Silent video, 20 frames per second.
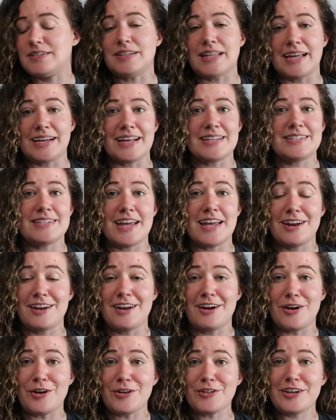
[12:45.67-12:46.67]
like I
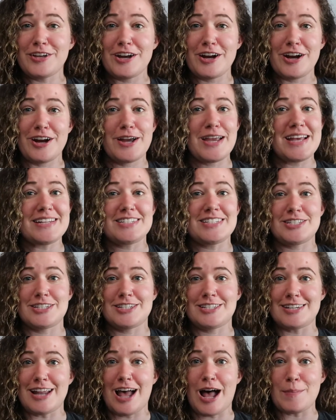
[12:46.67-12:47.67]
said earlier, it's
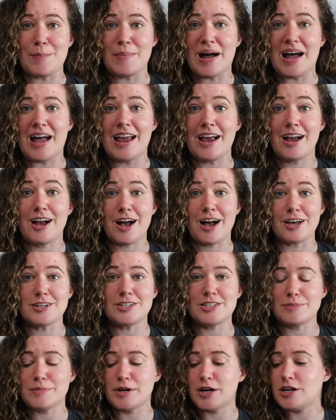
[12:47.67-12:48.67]
just not my
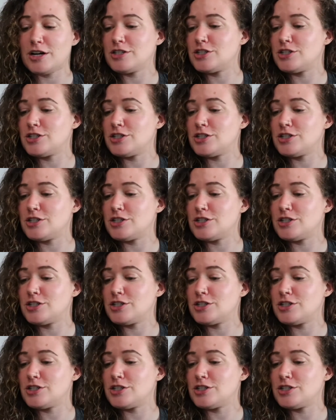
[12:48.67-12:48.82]
customer.